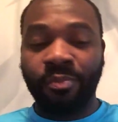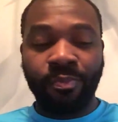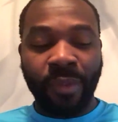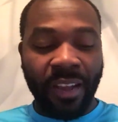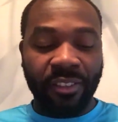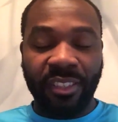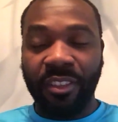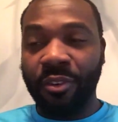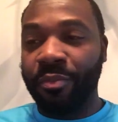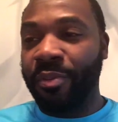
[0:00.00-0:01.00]
Packers a
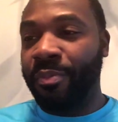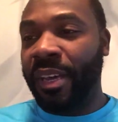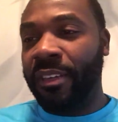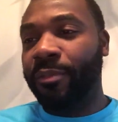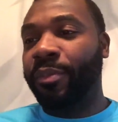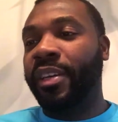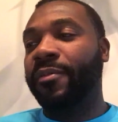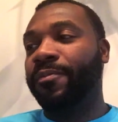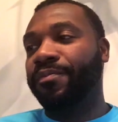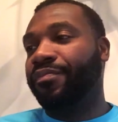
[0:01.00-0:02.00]
little bit better, but
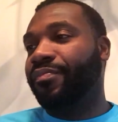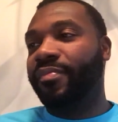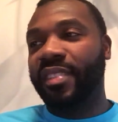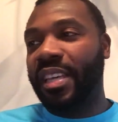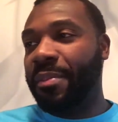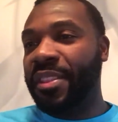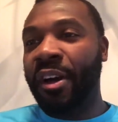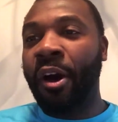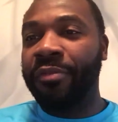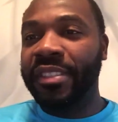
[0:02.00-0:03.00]
I mean the
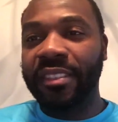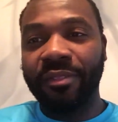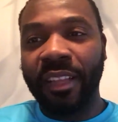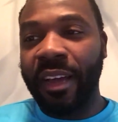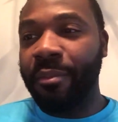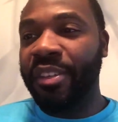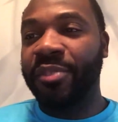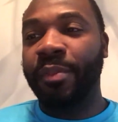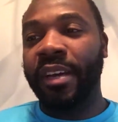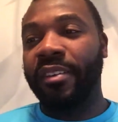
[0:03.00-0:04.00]
offensive line much
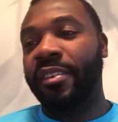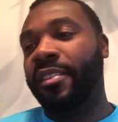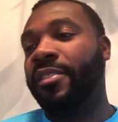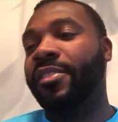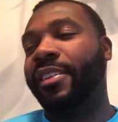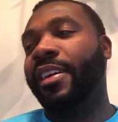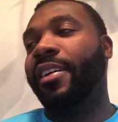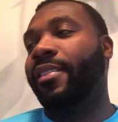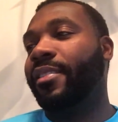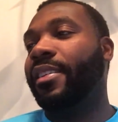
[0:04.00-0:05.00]
better. So yeah,
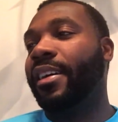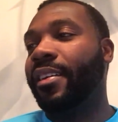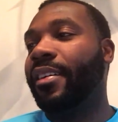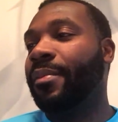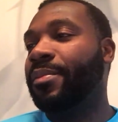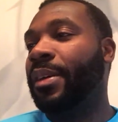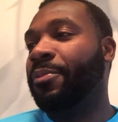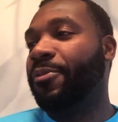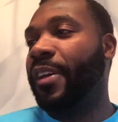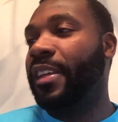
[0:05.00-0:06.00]
I'm
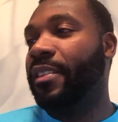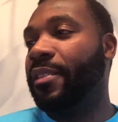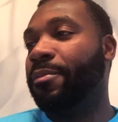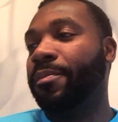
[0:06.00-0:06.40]
fading them.